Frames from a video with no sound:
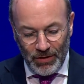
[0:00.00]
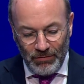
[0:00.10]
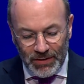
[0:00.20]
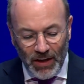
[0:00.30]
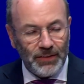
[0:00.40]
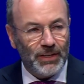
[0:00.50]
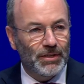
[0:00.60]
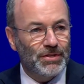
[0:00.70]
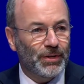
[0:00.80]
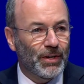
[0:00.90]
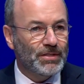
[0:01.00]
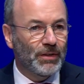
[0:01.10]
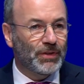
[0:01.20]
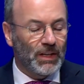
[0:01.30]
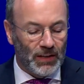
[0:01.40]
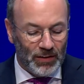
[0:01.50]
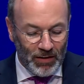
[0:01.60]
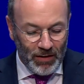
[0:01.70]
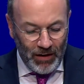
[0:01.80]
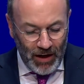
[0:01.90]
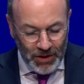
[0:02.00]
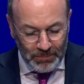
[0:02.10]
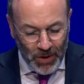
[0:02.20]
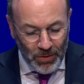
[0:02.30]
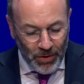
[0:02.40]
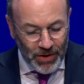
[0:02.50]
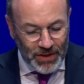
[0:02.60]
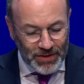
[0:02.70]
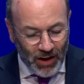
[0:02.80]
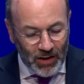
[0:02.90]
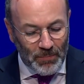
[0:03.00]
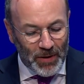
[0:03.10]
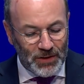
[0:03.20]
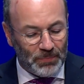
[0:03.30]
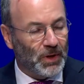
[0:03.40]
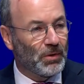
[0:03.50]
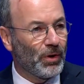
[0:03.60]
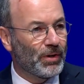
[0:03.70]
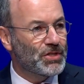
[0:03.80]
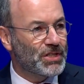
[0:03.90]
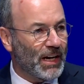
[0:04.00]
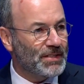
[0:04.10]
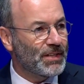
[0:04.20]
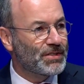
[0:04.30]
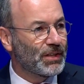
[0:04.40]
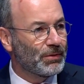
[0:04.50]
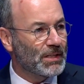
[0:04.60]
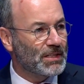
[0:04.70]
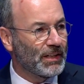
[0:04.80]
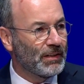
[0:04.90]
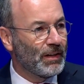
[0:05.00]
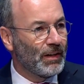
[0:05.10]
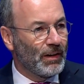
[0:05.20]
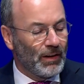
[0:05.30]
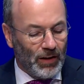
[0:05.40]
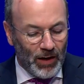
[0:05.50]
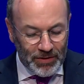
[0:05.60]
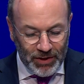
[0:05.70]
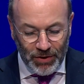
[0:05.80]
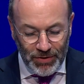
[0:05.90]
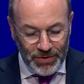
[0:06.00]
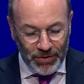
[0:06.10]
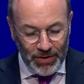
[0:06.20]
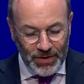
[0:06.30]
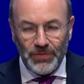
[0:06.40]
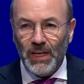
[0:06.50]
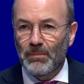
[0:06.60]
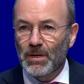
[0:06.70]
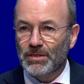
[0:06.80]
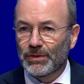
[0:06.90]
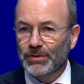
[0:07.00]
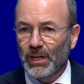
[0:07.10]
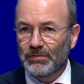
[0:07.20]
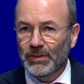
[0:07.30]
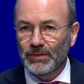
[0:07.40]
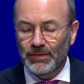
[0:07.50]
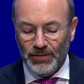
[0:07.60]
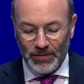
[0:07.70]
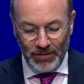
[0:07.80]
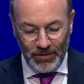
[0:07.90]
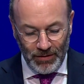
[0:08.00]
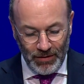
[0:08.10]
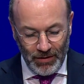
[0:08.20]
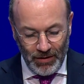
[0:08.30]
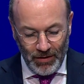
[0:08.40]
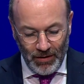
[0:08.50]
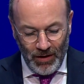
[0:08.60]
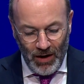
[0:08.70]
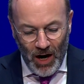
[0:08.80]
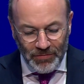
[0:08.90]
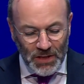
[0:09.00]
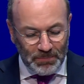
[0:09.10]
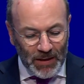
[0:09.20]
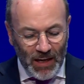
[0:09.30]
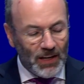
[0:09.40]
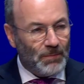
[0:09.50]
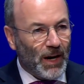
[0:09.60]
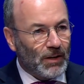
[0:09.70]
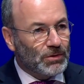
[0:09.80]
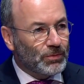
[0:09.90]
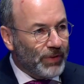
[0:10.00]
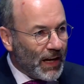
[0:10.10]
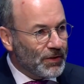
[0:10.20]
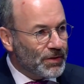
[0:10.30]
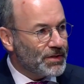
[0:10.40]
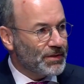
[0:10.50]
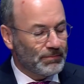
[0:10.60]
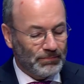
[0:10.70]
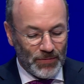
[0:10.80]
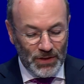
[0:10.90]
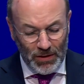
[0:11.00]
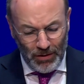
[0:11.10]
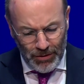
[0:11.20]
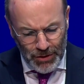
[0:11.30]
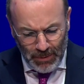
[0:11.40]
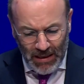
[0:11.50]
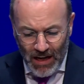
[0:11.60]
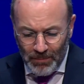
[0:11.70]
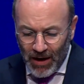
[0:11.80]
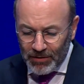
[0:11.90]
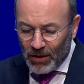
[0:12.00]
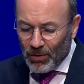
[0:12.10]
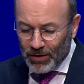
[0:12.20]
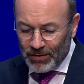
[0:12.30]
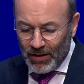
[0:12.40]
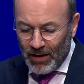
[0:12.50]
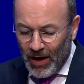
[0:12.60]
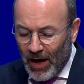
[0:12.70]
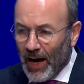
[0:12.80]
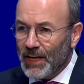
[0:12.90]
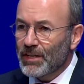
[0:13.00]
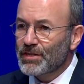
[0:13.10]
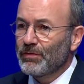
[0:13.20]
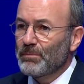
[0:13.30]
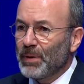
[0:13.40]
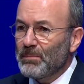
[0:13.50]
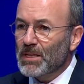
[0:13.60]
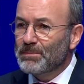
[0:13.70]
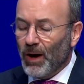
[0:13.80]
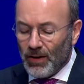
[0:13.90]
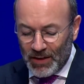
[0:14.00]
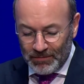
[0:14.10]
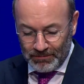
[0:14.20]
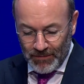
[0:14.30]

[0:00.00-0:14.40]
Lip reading: We take the concerns of the entrepreneurs, the startup entrepreneur, just as seriously as the concerns of the Amazon driver. After speaking about values, speaking about our ideas of a people's party,